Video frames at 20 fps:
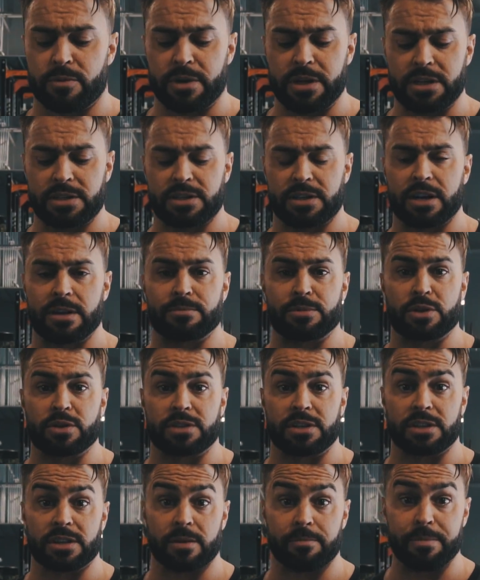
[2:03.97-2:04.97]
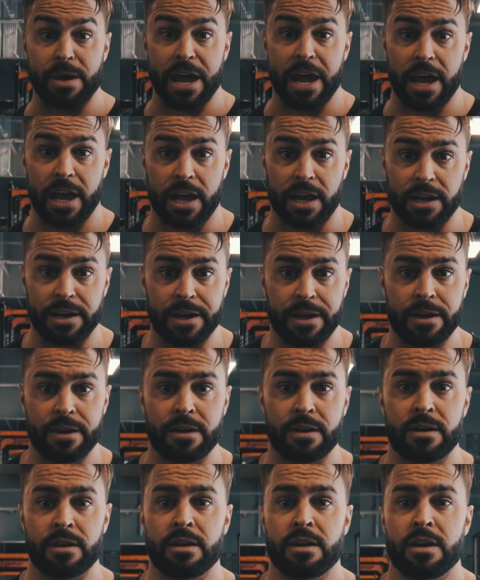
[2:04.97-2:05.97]
The reason I'm using the band
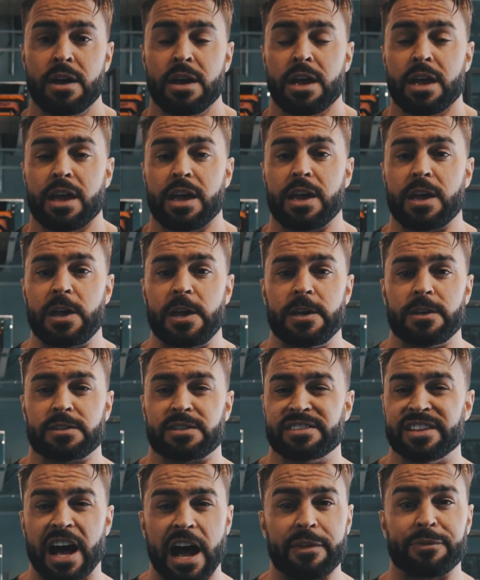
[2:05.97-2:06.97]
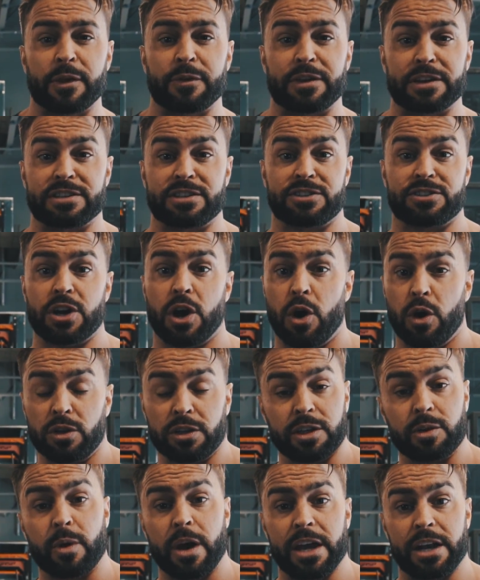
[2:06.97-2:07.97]
is not that this is the
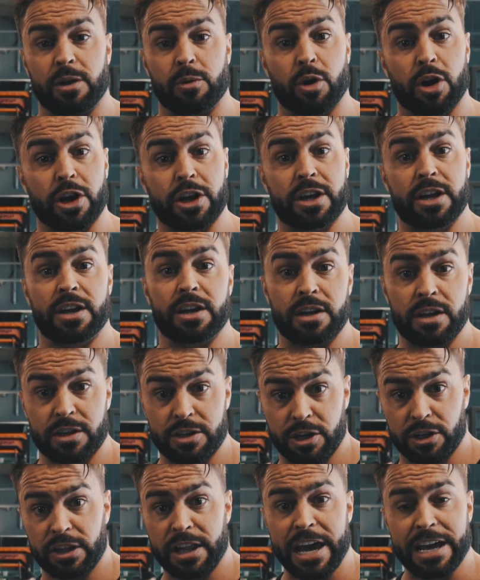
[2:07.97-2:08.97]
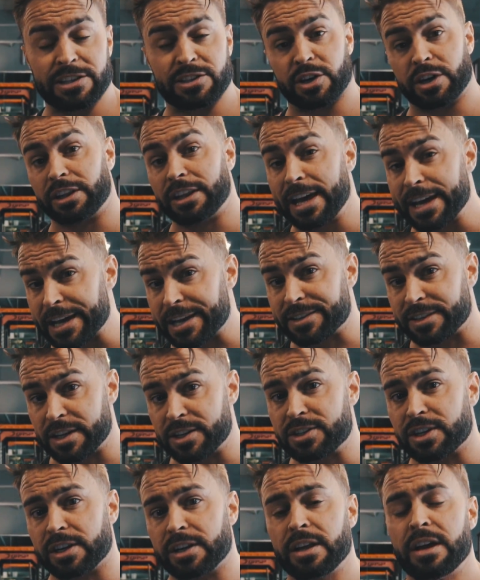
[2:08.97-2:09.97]
only way to work your legs or leg
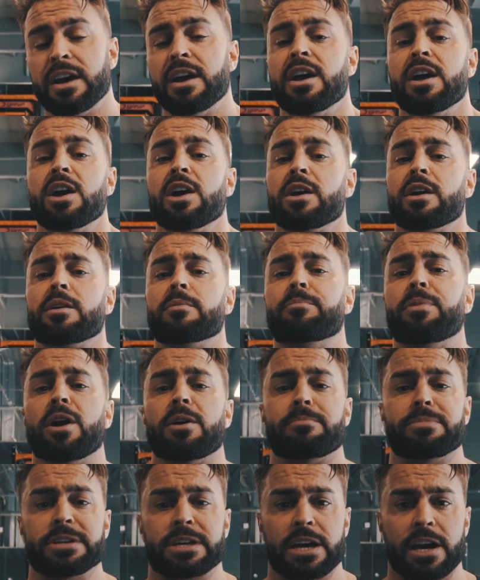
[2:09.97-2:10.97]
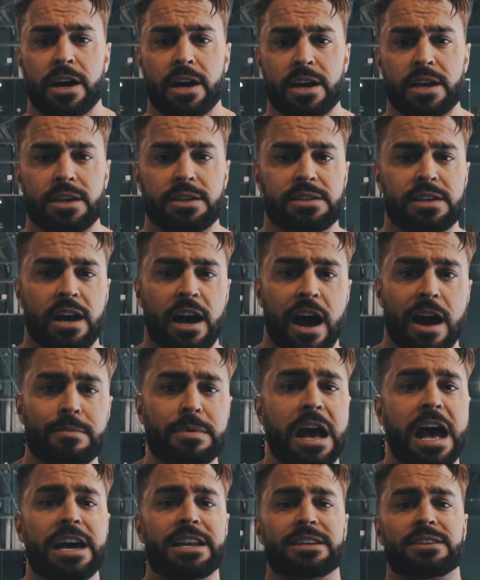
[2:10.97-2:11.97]
extension, but because I'm
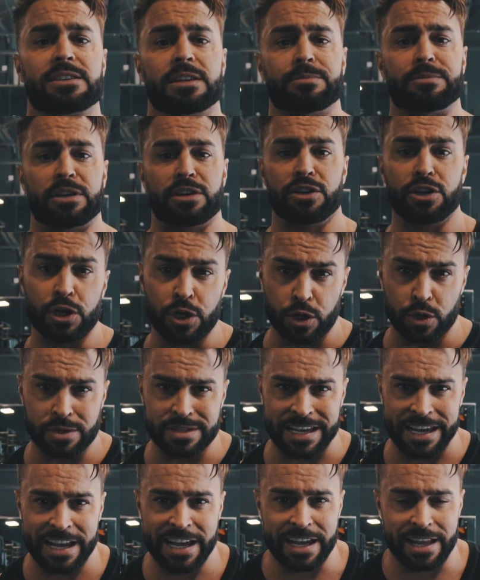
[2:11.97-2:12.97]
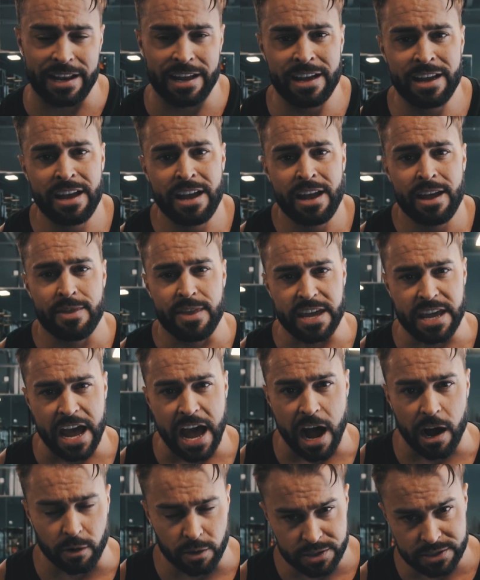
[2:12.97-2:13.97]
adding something new to hit the
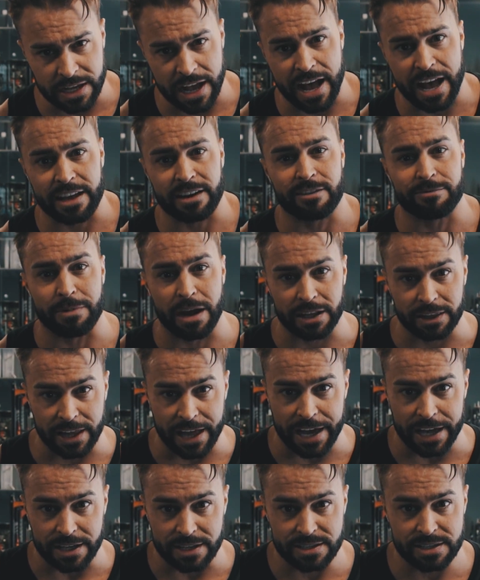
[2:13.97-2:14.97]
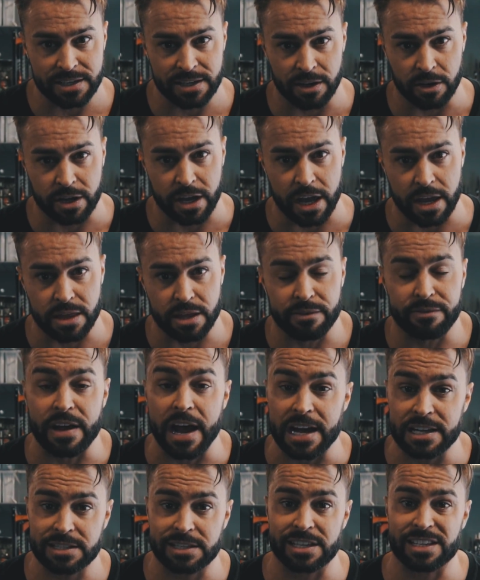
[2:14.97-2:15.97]
outside of my legs. Okay, the
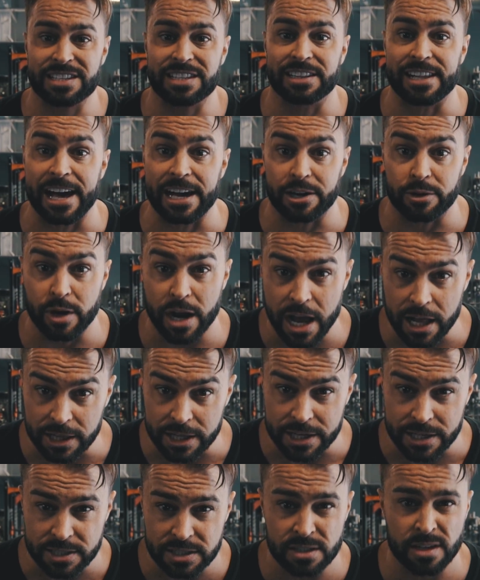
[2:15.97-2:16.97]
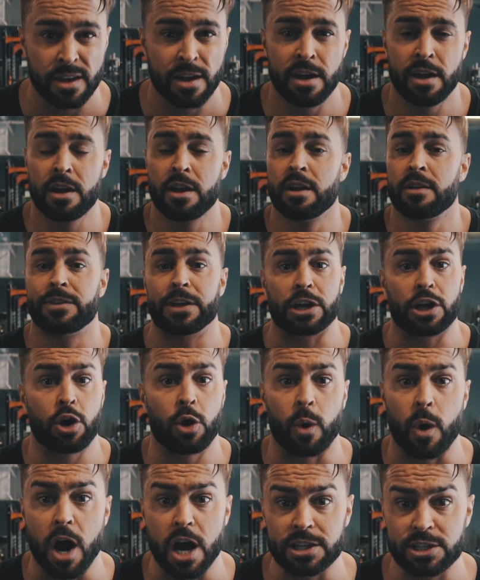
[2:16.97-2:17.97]
Vastus Lateralis, the
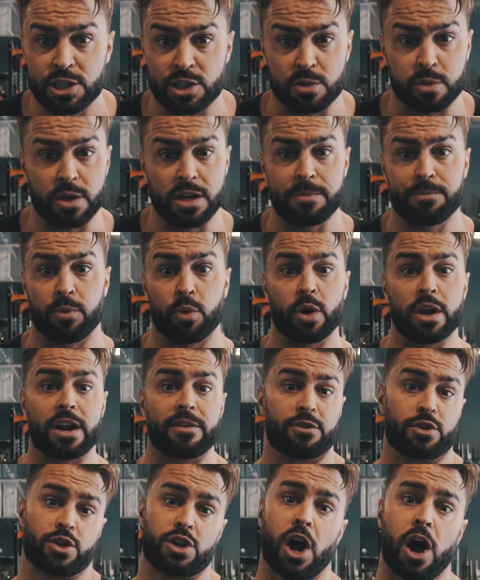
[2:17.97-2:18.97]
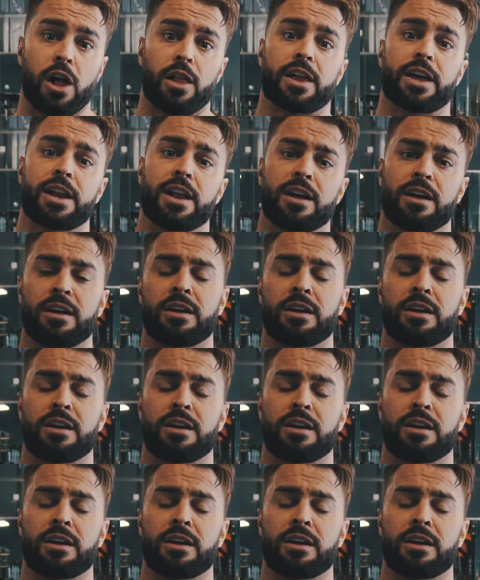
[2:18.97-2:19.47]
quad sweep, whatever you call it.